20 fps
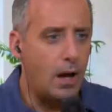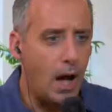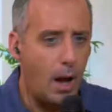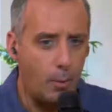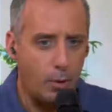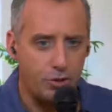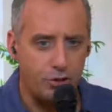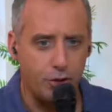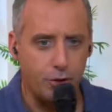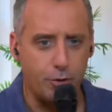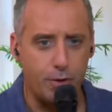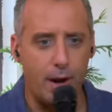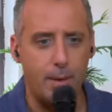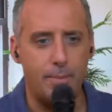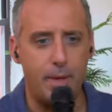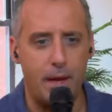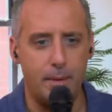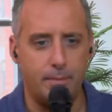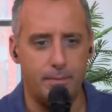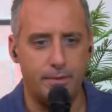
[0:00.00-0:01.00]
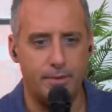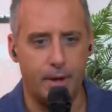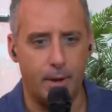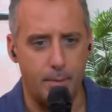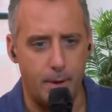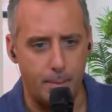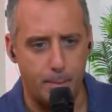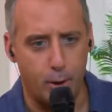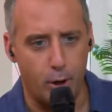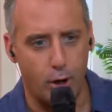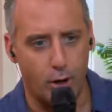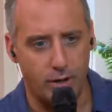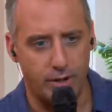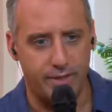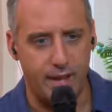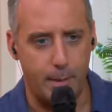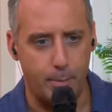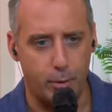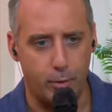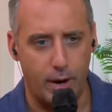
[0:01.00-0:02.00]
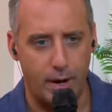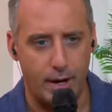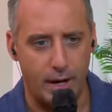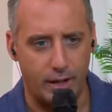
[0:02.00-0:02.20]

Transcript: I want you to grab that dummy and put it on the table right